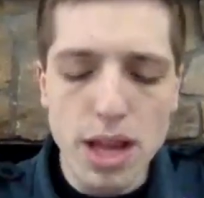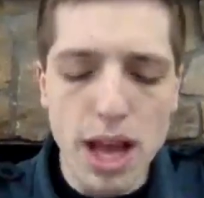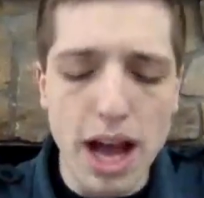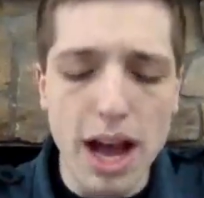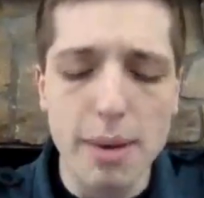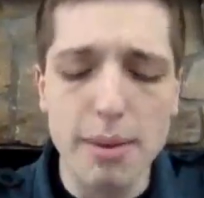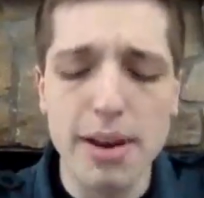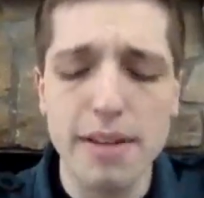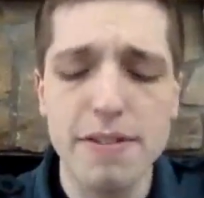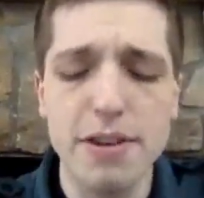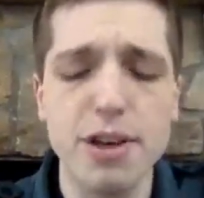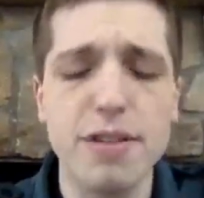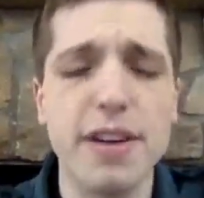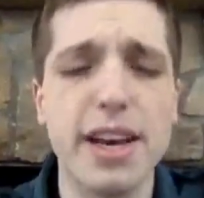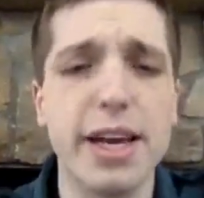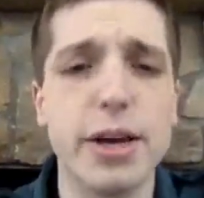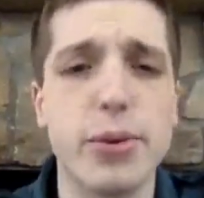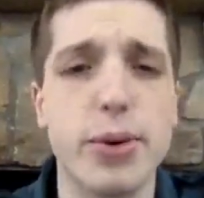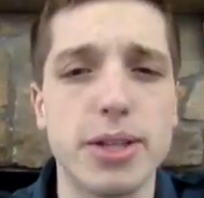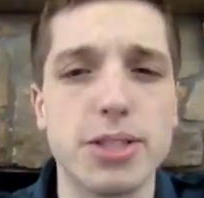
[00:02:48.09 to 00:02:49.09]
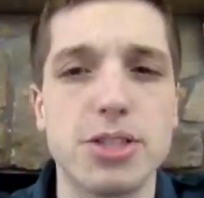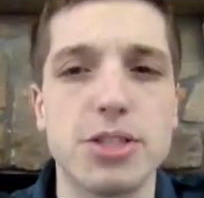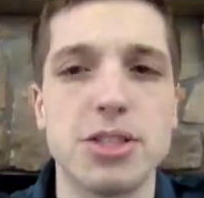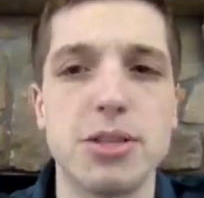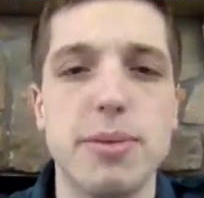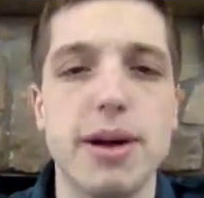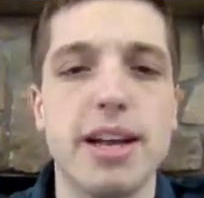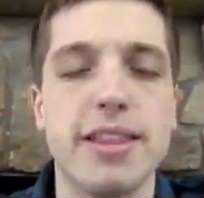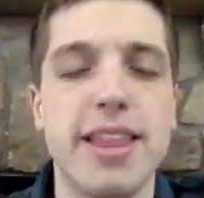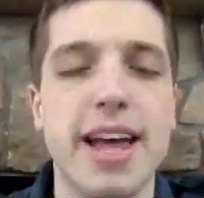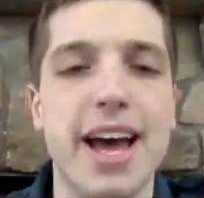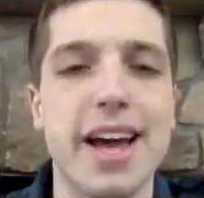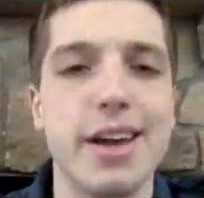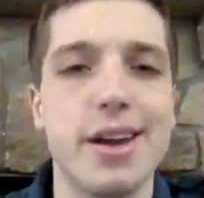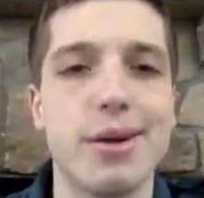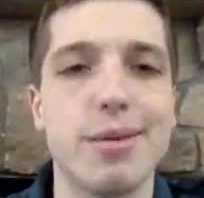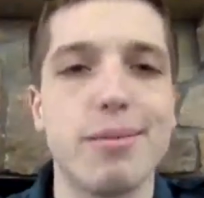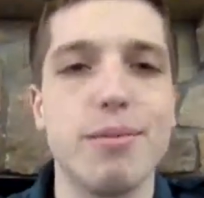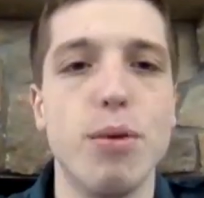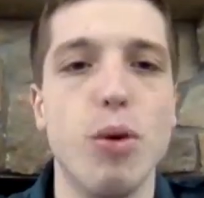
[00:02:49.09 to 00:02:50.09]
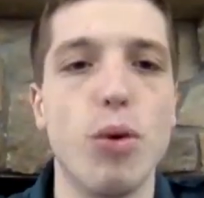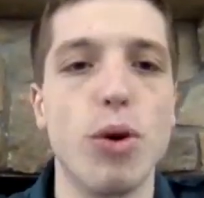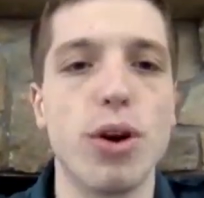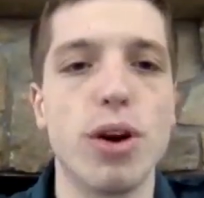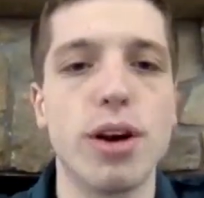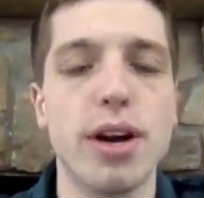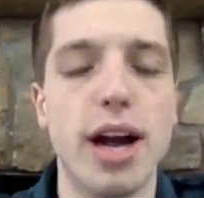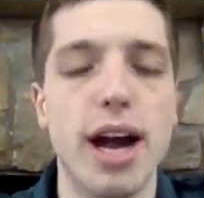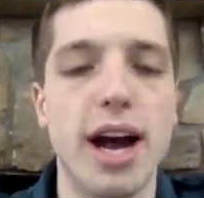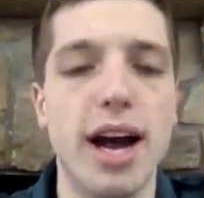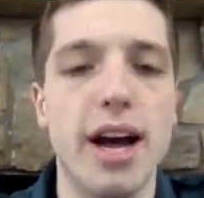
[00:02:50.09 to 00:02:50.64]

And if you have any questions about that, you're more